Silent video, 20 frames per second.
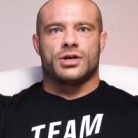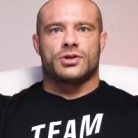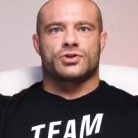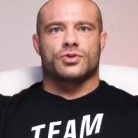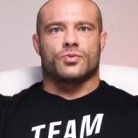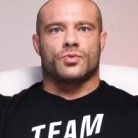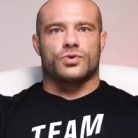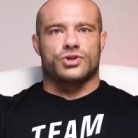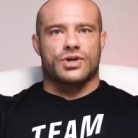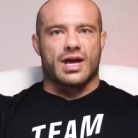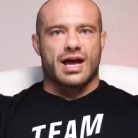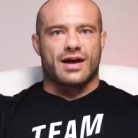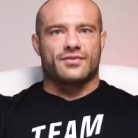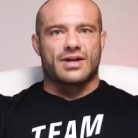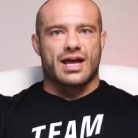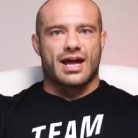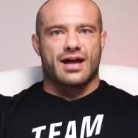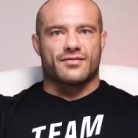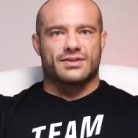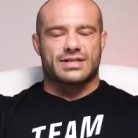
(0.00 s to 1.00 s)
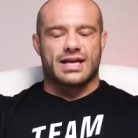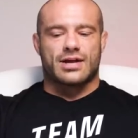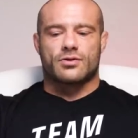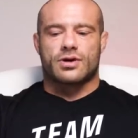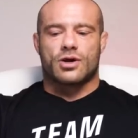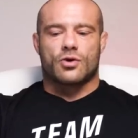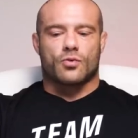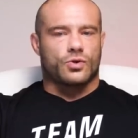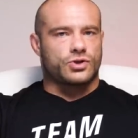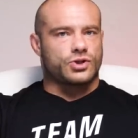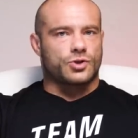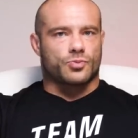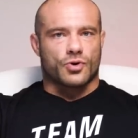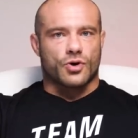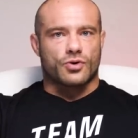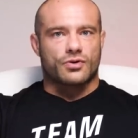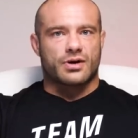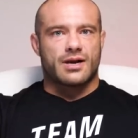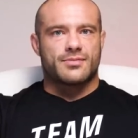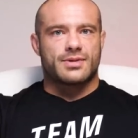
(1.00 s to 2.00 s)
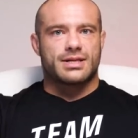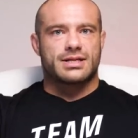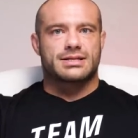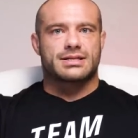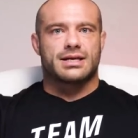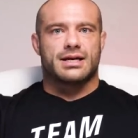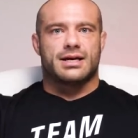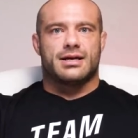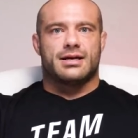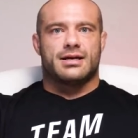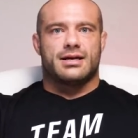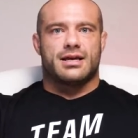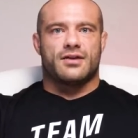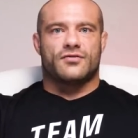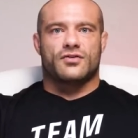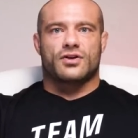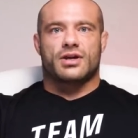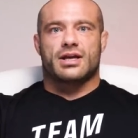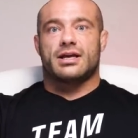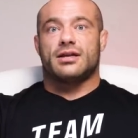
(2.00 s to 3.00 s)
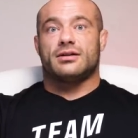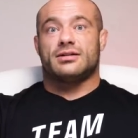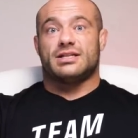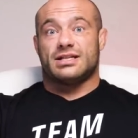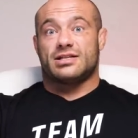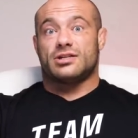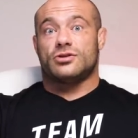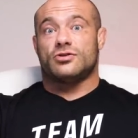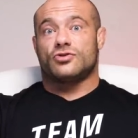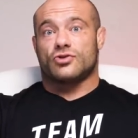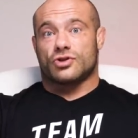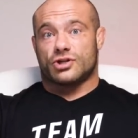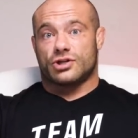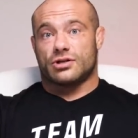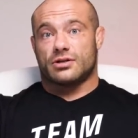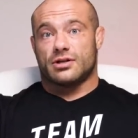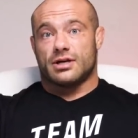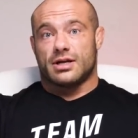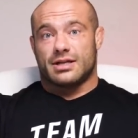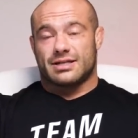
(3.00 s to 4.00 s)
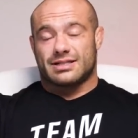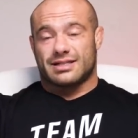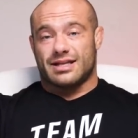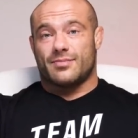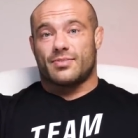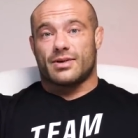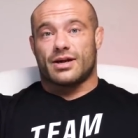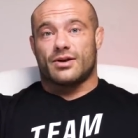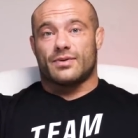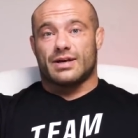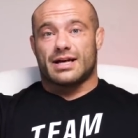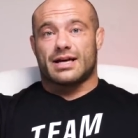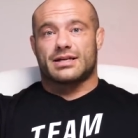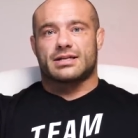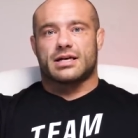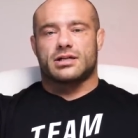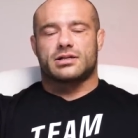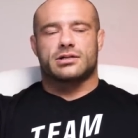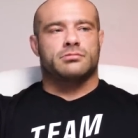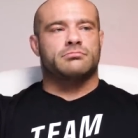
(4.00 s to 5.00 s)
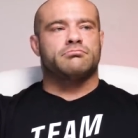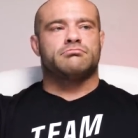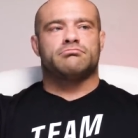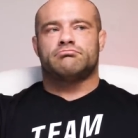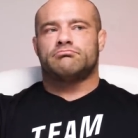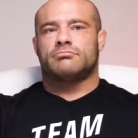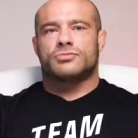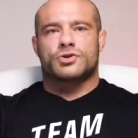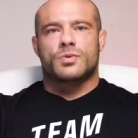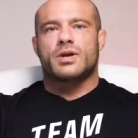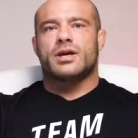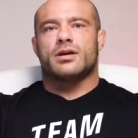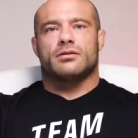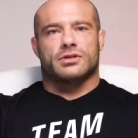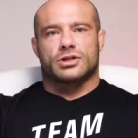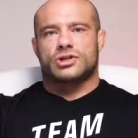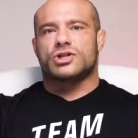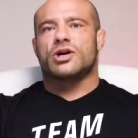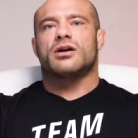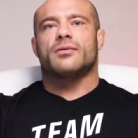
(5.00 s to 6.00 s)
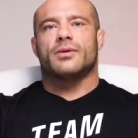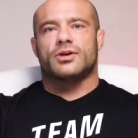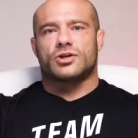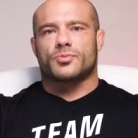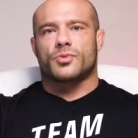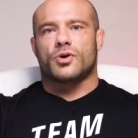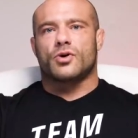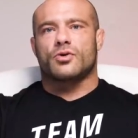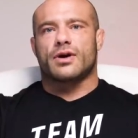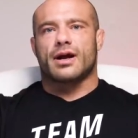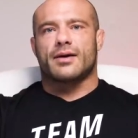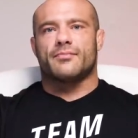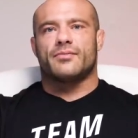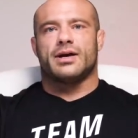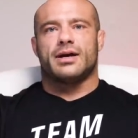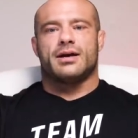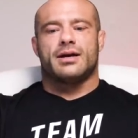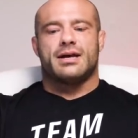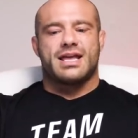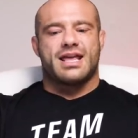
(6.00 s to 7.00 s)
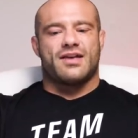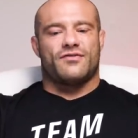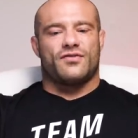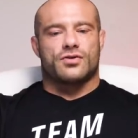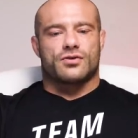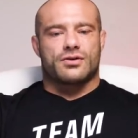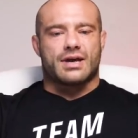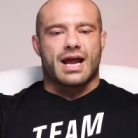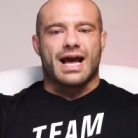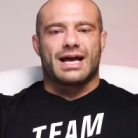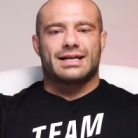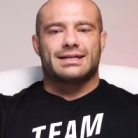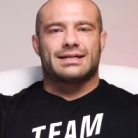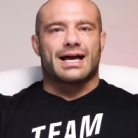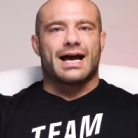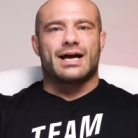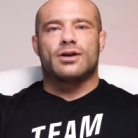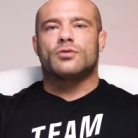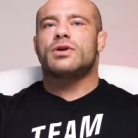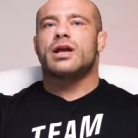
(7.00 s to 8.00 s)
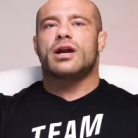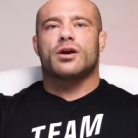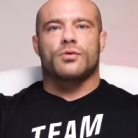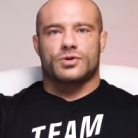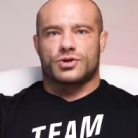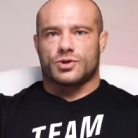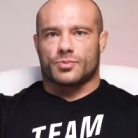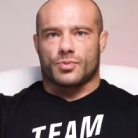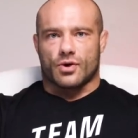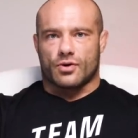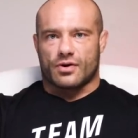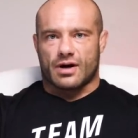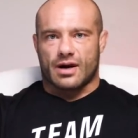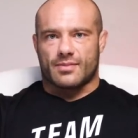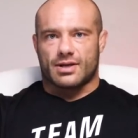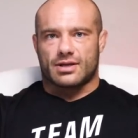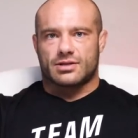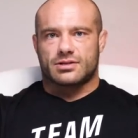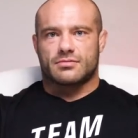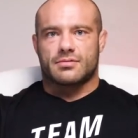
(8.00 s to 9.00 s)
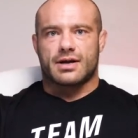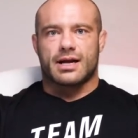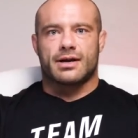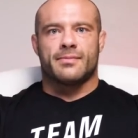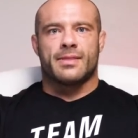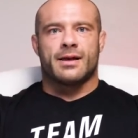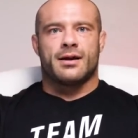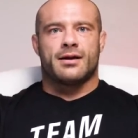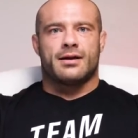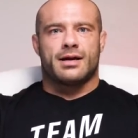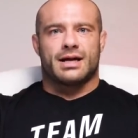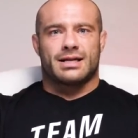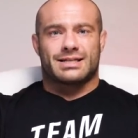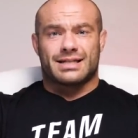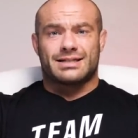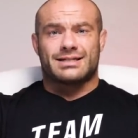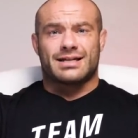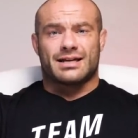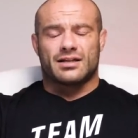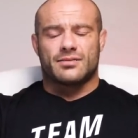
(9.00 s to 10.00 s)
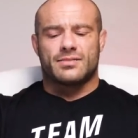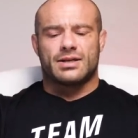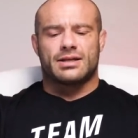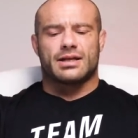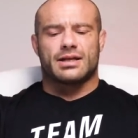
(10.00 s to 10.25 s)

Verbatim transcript: So what you have to have is, I don't care what your program is, if you're getting decent nutrition, sleep, and relaxation, sweet, let's talk about your program. If you're not, I don't care what your program is, right? It's like telling me